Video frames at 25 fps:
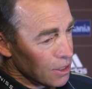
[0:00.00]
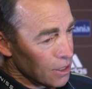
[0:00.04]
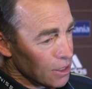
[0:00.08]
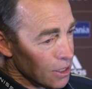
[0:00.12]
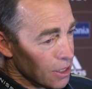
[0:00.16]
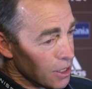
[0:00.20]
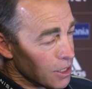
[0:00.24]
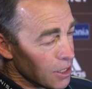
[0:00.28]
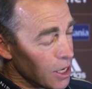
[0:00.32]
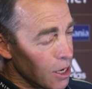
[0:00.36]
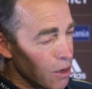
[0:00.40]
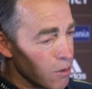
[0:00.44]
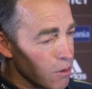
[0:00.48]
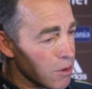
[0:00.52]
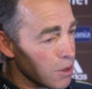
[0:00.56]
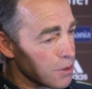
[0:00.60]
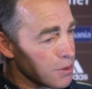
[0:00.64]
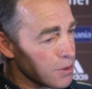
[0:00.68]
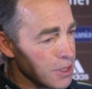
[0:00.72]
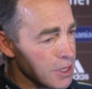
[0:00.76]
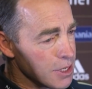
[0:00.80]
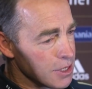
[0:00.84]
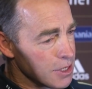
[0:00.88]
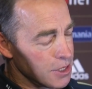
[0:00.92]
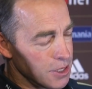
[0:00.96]
Yeah, well, I
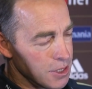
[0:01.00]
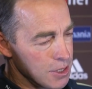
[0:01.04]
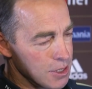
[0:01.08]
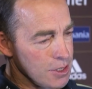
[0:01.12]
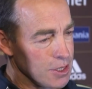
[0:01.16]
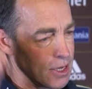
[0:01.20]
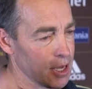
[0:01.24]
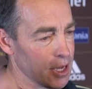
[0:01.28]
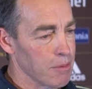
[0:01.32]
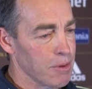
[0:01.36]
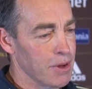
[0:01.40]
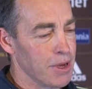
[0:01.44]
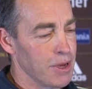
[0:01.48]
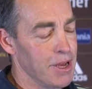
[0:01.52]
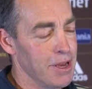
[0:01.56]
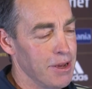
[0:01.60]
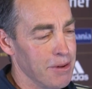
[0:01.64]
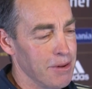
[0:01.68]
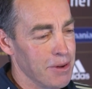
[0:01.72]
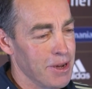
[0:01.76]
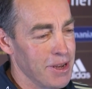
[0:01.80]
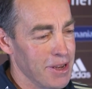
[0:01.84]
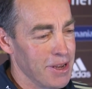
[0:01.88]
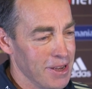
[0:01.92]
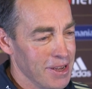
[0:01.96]
think
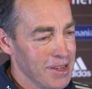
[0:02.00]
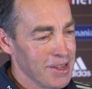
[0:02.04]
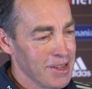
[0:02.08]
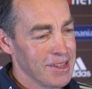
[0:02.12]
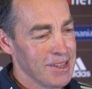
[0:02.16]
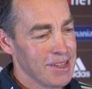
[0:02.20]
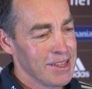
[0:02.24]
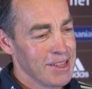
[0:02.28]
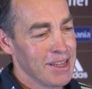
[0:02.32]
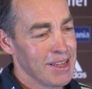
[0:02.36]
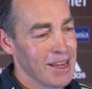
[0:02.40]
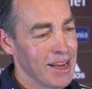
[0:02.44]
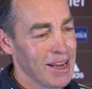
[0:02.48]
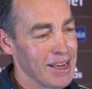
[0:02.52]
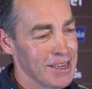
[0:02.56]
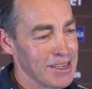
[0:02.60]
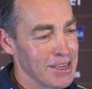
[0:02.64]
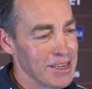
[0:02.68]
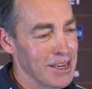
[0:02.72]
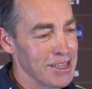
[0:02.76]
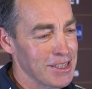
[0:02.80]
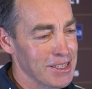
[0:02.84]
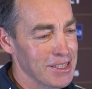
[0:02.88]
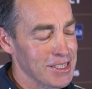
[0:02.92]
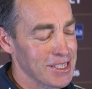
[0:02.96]

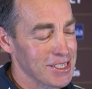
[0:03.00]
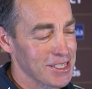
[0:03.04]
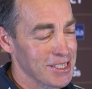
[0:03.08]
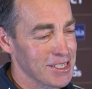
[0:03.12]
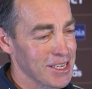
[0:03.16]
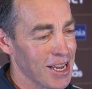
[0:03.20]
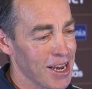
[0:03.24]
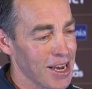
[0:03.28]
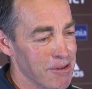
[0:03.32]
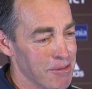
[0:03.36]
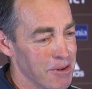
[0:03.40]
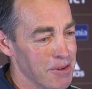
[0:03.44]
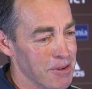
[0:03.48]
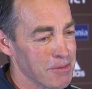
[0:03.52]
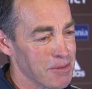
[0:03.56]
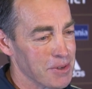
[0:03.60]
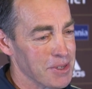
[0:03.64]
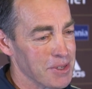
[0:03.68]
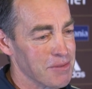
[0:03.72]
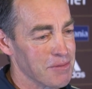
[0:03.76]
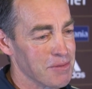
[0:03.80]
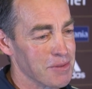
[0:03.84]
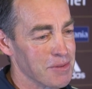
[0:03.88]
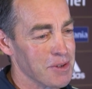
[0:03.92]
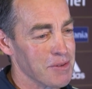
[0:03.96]
needless to say,
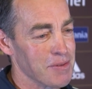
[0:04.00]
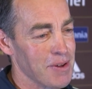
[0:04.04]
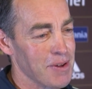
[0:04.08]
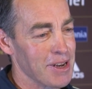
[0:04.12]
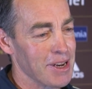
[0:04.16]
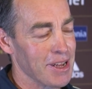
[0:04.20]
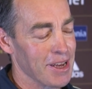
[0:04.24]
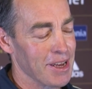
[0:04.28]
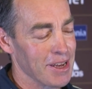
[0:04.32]
we've had